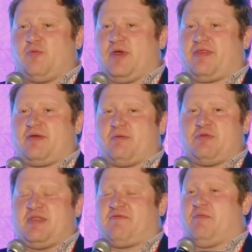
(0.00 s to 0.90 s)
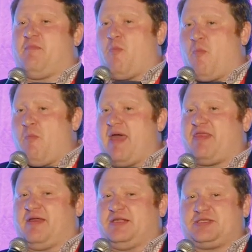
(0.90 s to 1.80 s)
with different
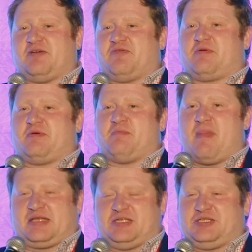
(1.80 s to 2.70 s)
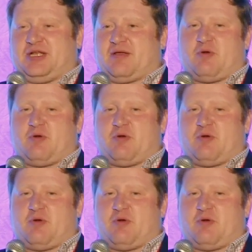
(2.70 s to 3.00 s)
methods of messaging.